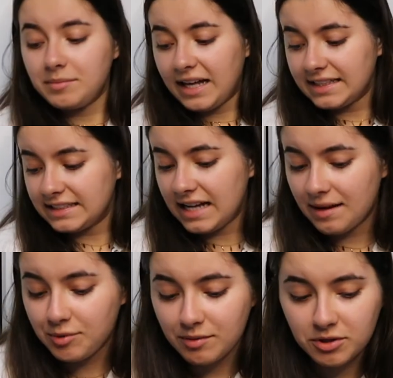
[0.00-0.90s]
blinded,
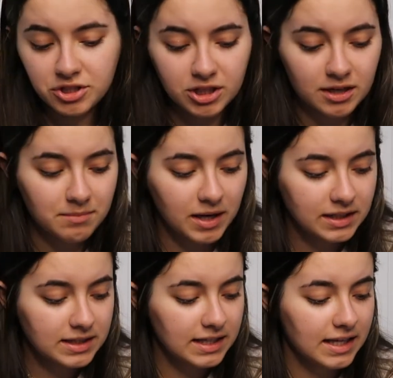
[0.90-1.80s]
I'm pretty much done
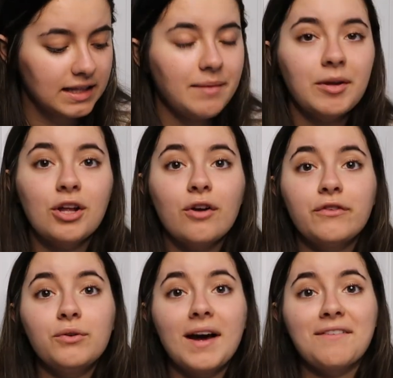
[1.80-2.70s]
unboxing it. Let me know
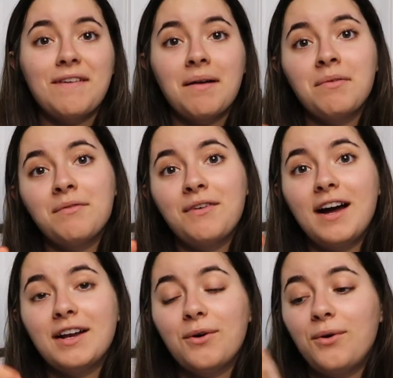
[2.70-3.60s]
if you got a
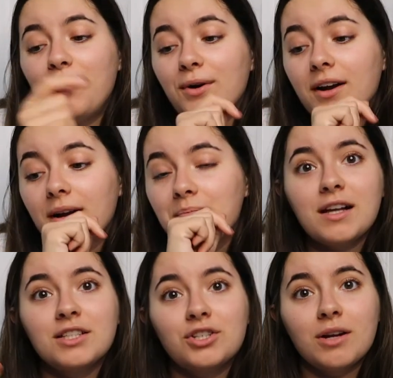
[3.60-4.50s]
FabFitFun or
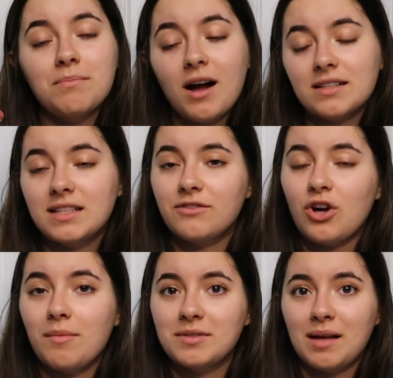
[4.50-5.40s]
boxycharm box. Leave a
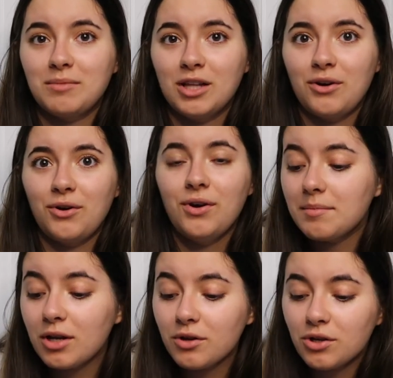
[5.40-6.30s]
comment down below. Let
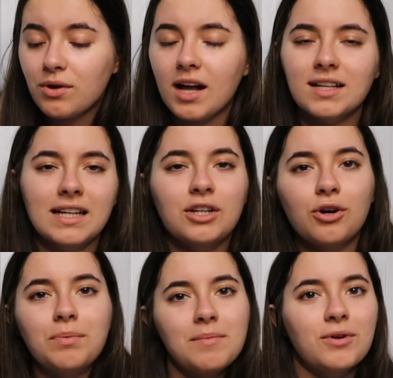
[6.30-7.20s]
me know what you got, because I
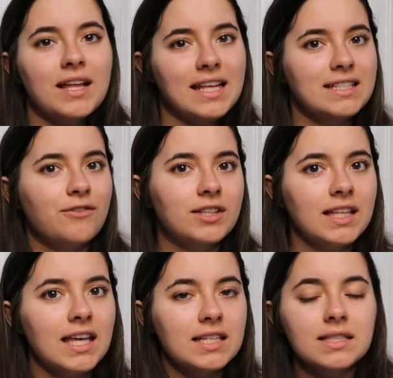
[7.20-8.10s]
know people get like different
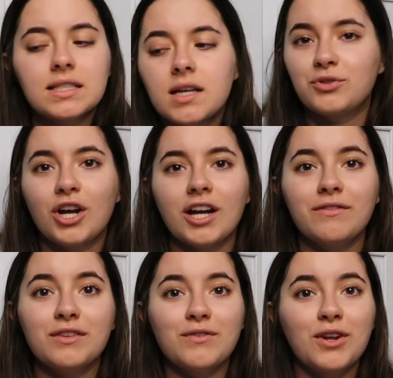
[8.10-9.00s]
things. I'm sorry
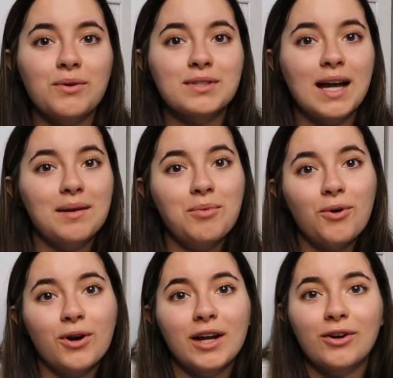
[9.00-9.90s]
if this video is kind of
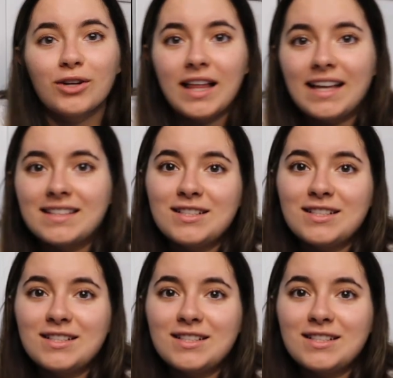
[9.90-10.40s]
boring or like it's